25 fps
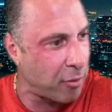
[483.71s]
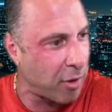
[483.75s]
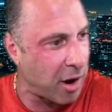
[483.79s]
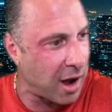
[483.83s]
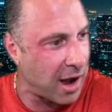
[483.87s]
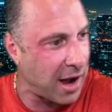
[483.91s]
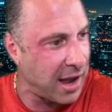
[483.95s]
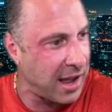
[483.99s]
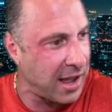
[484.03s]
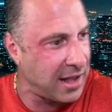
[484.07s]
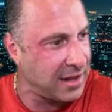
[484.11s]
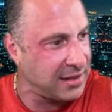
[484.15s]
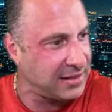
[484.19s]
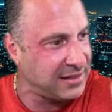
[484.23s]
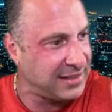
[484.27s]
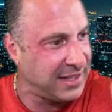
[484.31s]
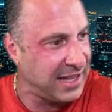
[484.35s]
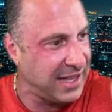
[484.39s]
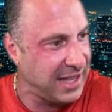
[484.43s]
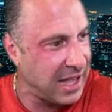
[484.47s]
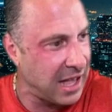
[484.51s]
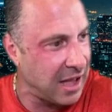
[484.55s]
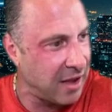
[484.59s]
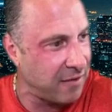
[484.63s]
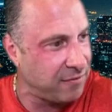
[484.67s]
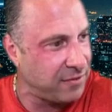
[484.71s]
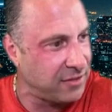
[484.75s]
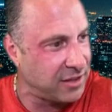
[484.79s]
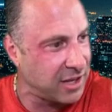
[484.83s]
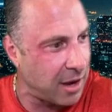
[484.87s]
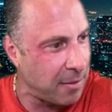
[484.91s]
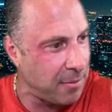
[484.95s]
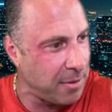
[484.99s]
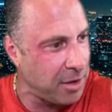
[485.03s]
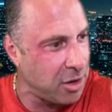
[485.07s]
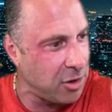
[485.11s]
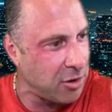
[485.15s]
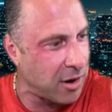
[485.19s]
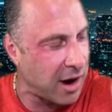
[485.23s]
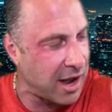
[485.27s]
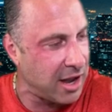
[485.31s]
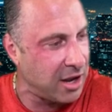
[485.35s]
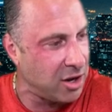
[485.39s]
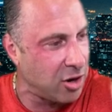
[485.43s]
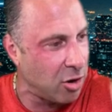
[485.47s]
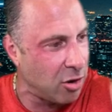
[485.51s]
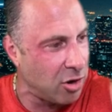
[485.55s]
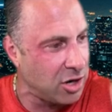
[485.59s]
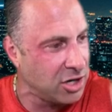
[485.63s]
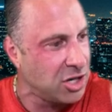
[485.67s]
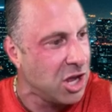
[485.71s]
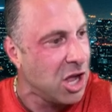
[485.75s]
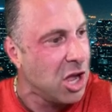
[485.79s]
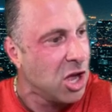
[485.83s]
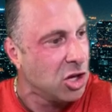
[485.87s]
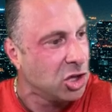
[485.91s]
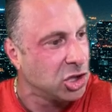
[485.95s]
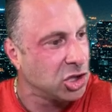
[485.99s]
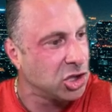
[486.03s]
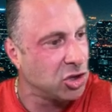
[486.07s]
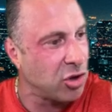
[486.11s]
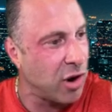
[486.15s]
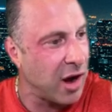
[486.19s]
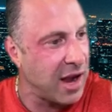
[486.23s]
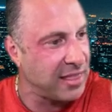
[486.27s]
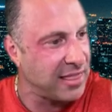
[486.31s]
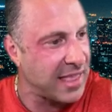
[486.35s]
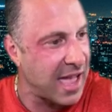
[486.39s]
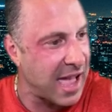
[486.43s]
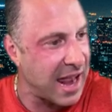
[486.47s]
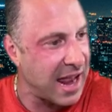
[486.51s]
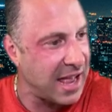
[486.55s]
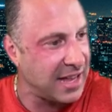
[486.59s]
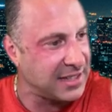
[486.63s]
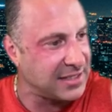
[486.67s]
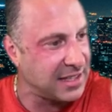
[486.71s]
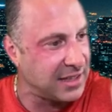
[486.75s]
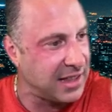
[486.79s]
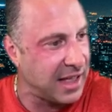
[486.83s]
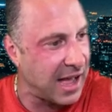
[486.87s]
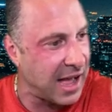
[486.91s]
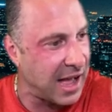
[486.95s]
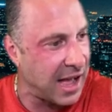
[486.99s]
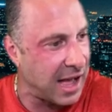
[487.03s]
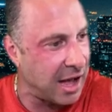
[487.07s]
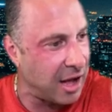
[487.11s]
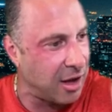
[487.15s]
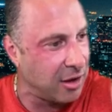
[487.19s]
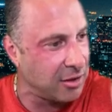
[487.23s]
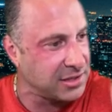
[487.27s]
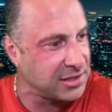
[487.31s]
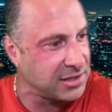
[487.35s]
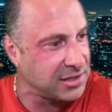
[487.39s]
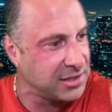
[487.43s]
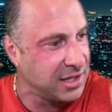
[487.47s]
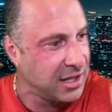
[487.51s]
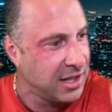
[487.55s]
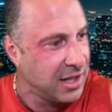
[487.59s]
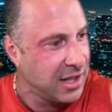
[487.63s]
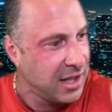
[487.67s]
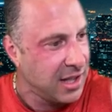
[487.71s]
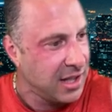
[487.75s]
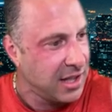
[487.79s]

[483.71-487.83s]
Brian TFW, how you going? Straight addicts in the house.